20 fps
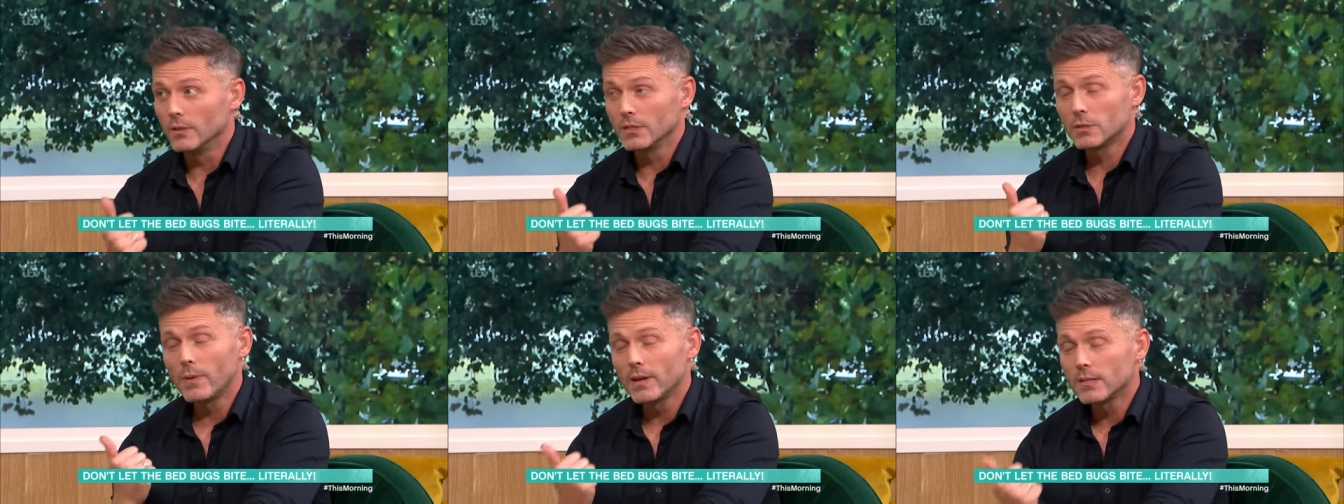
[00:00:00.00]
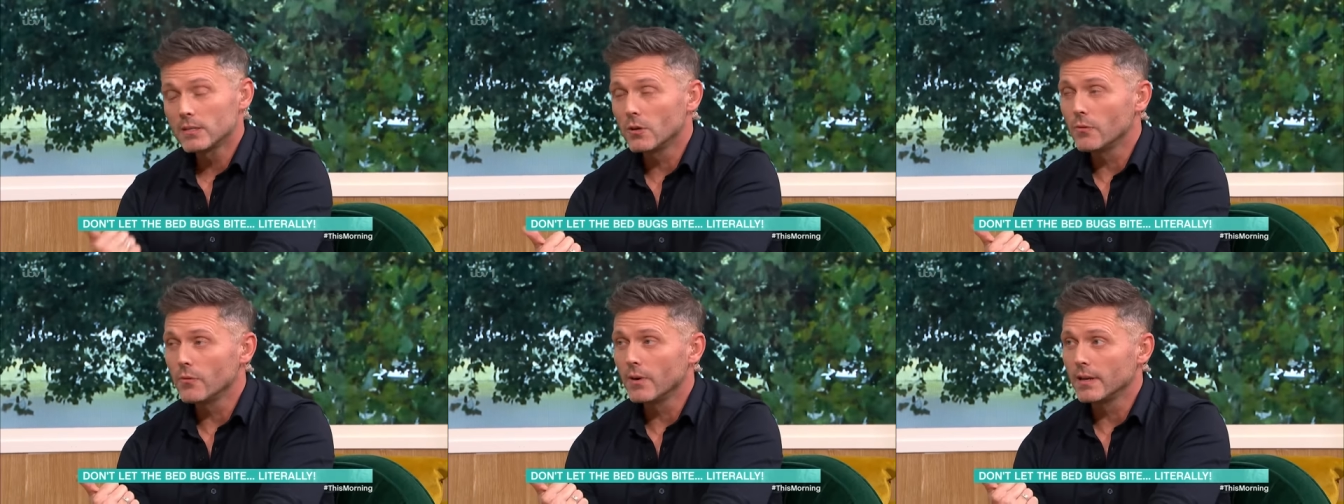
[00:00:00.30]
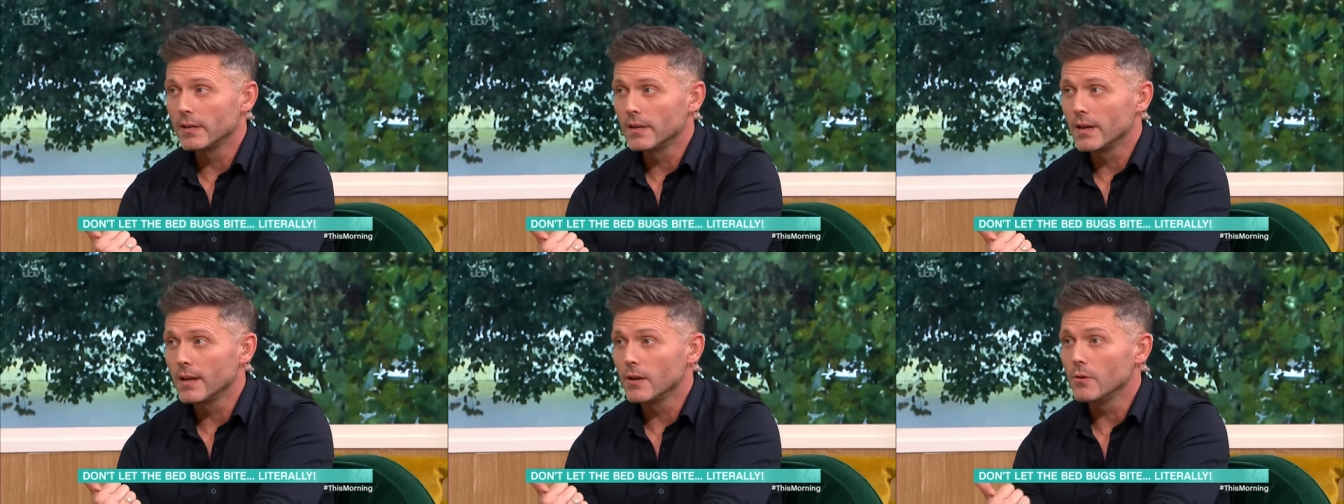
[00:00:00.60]
especially
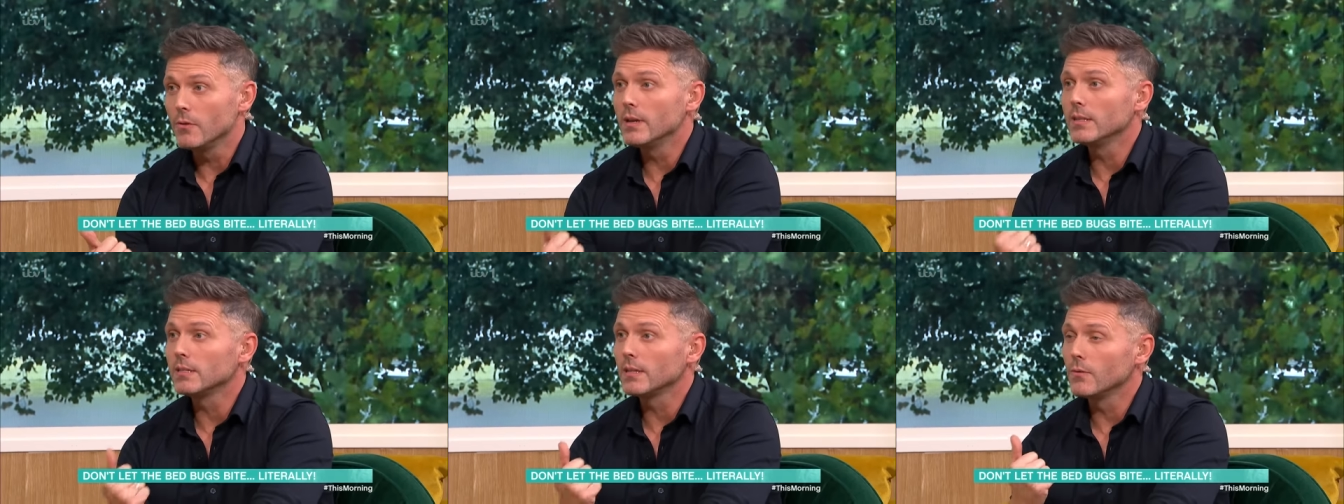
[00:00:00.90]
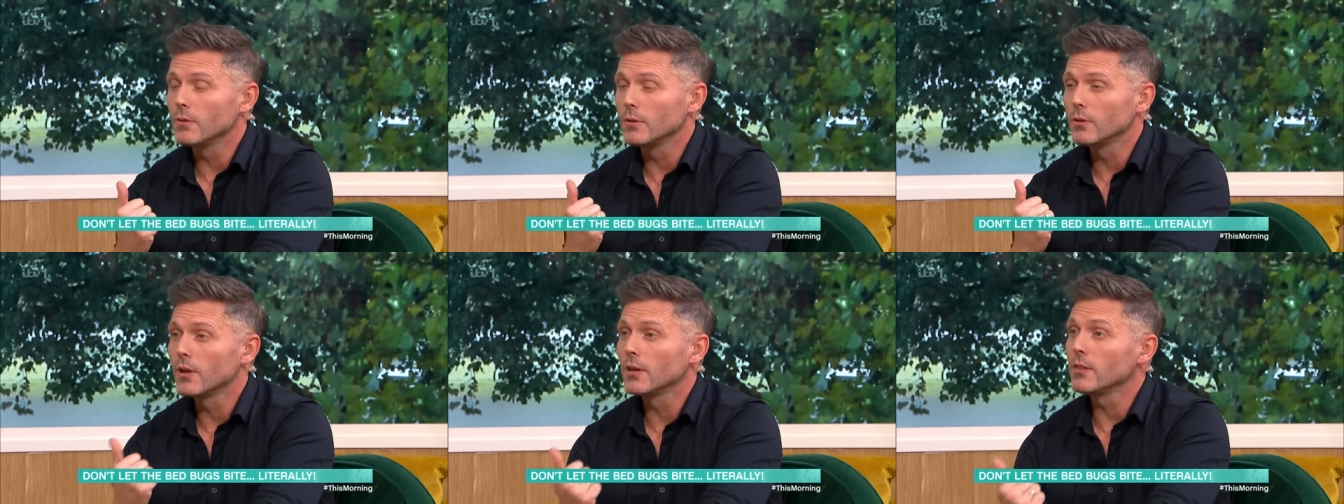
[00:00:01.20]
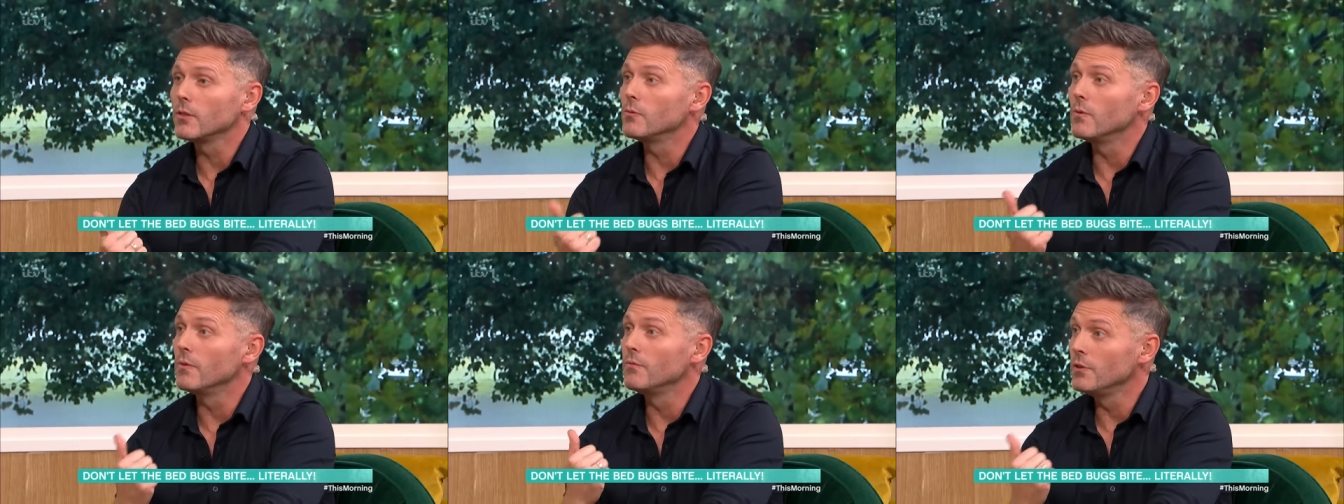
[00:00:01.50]
right now, is I would look
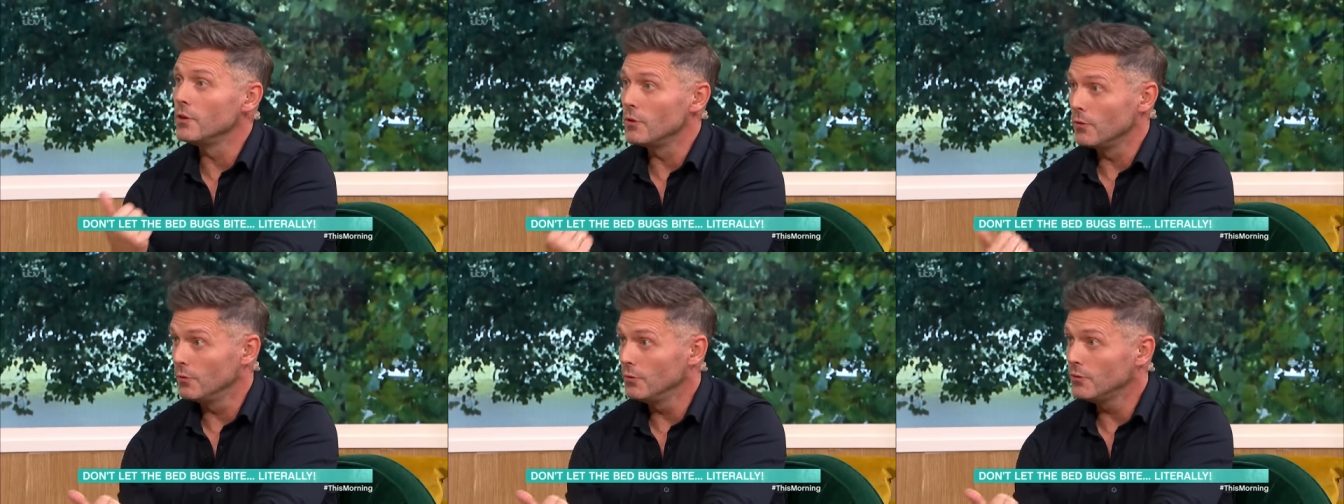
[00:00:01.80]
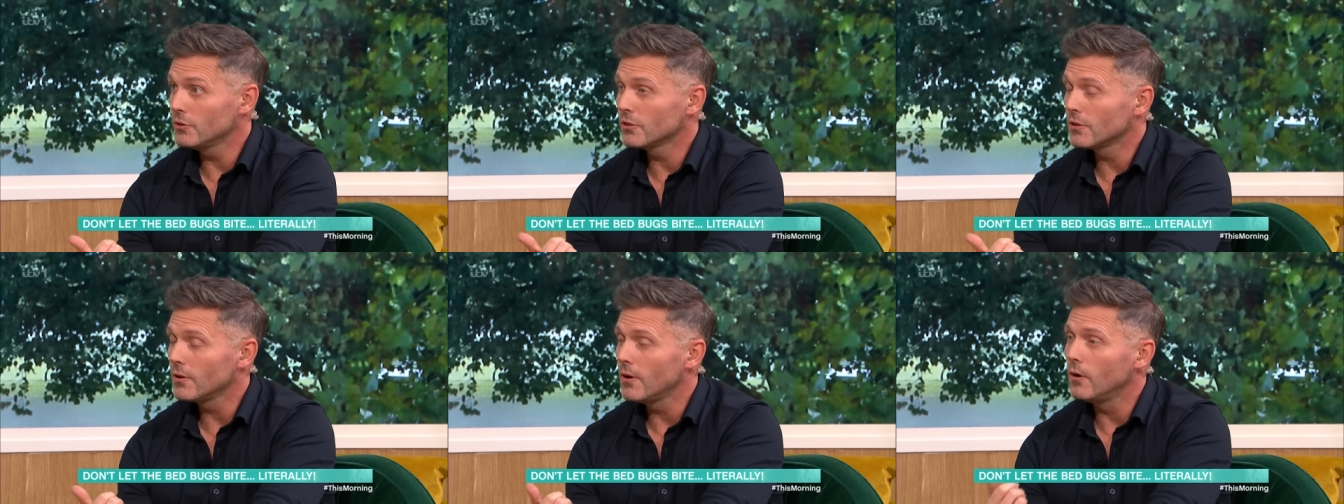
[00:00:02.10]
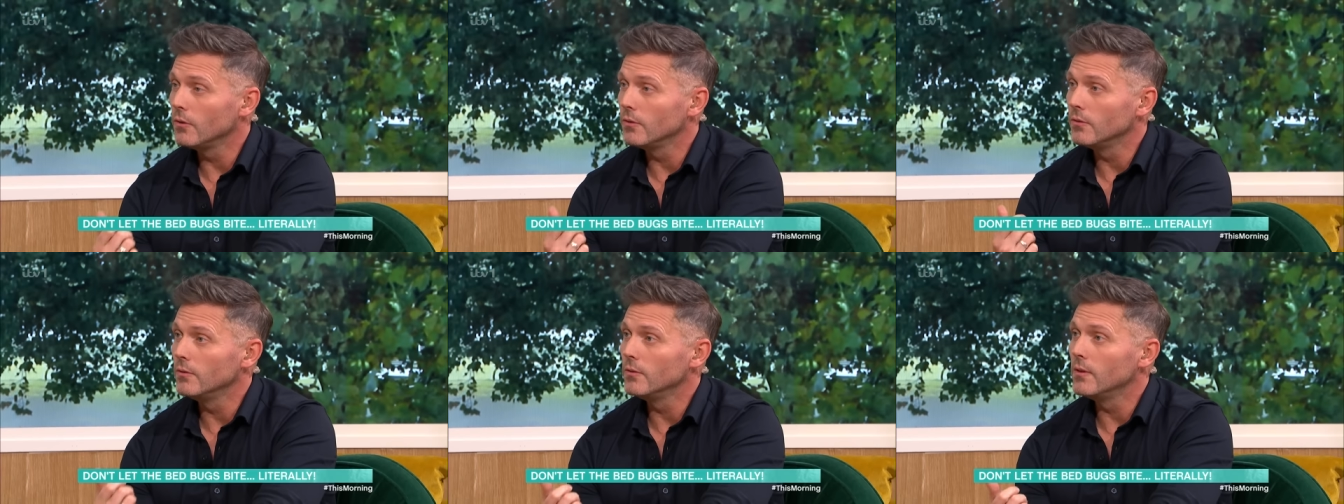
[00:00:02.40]
at the reviews
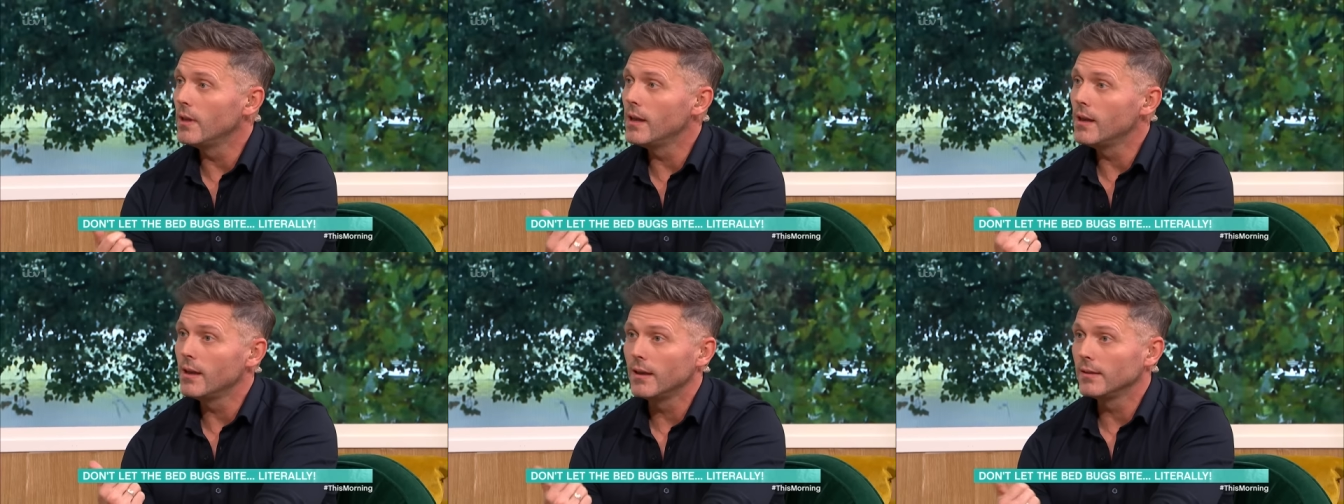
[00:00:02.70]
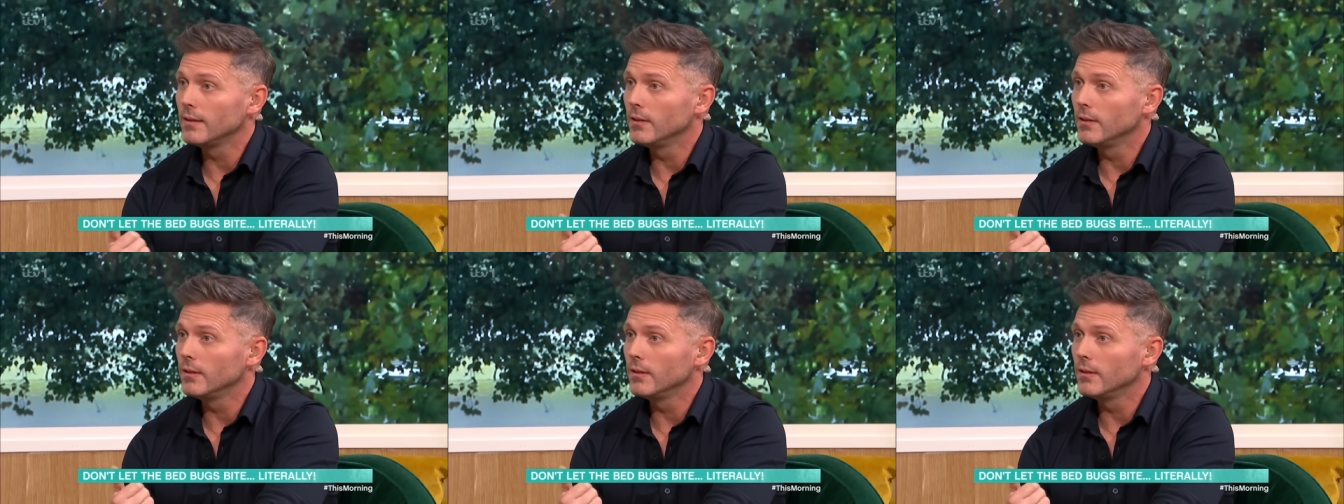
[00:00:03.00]
on, uh,